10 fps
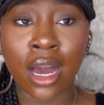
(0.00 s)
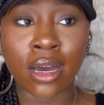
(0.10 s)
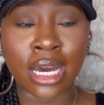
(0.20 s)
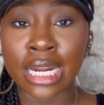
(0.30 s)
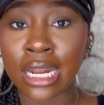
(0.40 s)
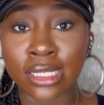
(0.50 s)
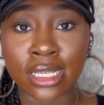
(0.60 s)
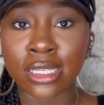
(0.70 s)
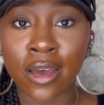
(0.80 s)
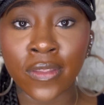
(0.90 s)

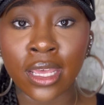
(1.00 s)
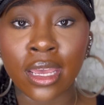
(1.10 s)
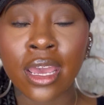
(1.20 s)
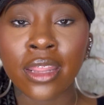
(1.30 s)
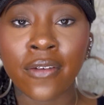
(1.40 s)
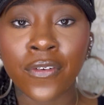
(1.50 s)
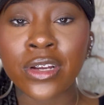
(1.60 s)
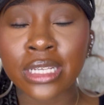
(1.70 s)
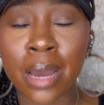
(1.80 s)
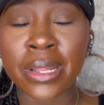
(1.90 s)
analysis of it, the
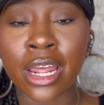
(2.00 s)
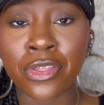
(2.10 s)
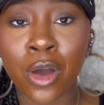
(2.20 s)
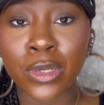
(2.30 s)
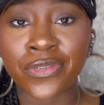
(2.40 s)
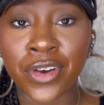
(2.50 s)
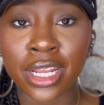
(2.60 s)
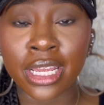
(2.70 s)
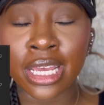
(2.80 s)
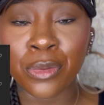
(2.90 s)
first comment that I thought was
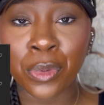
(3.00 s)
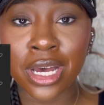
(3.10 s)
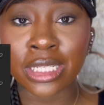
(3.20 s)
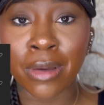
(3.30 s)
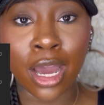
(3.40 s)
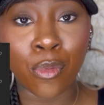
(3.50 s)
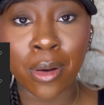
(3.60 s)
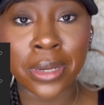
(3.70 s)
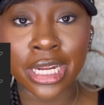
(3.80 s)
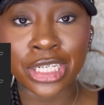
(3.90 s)
funny, it was by a
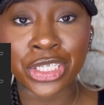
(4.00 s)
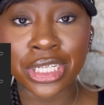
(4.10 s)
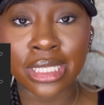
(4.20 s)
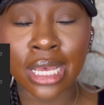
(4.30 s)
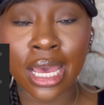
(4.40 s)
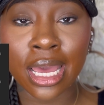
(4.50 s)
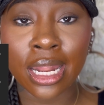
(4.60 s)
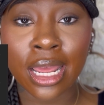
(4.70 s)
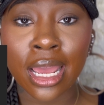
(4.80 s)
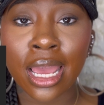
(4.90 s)
woman, and she said,
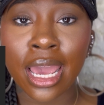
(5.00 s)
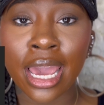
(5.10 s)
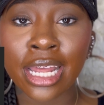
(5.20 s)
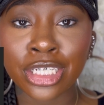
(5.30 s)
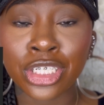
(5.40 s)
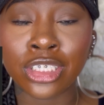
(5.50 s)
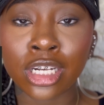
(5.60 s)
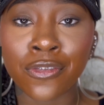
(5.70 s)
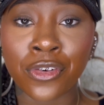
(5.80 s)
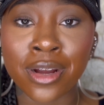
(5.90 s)
and she's
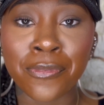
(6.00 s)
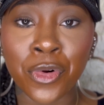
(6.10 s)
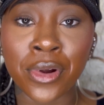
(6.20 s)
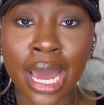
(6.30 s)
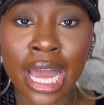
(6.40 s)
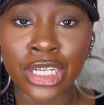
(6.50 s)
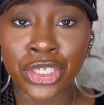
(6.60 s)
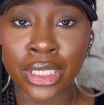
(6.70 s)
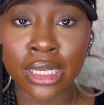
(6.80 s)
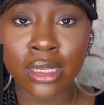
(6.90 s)
looking for him on
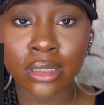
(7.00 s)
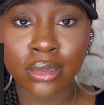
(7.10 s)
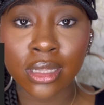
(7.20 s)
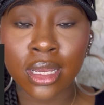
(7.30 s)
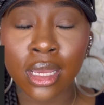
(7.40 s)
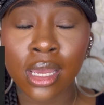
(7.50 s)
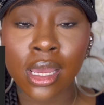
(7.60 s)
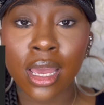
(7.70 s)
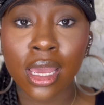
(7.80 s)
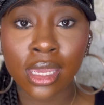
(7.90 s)
IG.
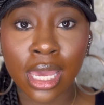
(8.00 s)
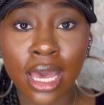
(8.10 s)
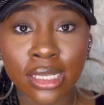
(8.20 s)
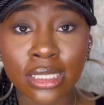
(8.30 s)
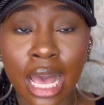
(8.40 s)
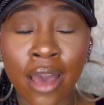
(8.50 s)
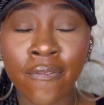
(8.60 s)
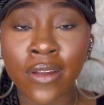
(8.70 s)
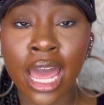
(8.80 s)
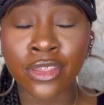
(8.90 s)
Yes, I
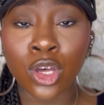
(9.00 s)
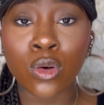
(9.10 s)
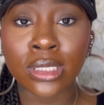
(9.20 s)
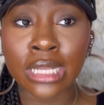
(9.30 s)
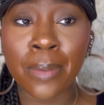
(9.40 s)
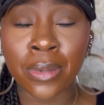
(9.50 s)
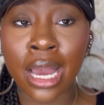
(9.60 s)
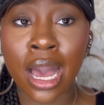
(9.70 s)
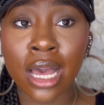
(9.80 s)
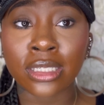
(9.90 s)
feel like those type of
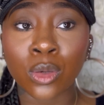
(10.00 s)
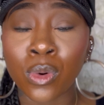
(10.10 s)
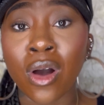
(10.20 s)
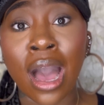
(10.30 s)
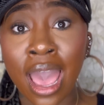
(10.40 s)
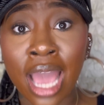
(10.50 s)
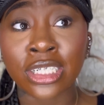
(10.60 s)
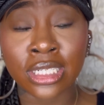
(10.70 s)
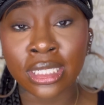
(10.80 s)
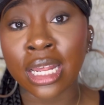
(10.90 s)
guys, well, I
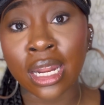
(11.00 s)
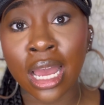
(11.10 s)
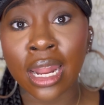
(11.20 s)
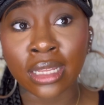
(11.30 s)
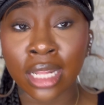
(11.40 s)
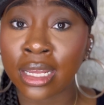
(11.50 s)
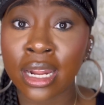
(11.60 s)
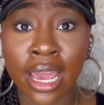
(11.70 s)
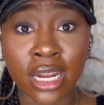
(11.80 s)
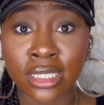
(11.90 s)
actually dated a guy like that. I
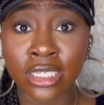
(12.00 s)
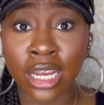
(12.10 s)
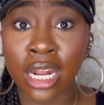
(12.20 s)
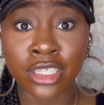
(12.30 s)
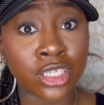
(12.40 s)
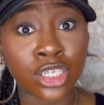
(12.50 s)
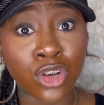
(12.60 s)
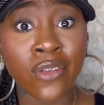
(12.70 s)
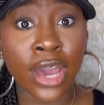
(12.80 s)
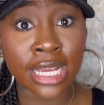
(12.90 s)
dated an anesthesiologist, a
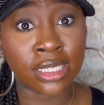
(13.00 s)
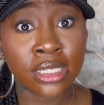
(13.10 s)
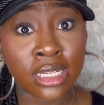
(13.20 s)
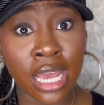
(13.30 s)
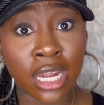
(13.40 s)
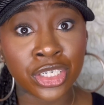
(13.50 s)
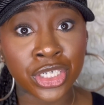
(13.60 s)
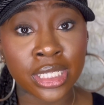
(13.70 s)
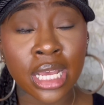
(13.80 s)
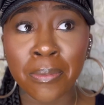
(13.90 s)
travel
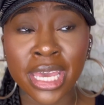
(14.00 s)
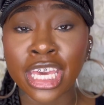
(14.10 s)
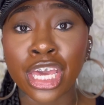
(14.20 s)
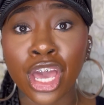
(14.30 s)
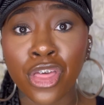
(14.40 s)
anesthesiologist, making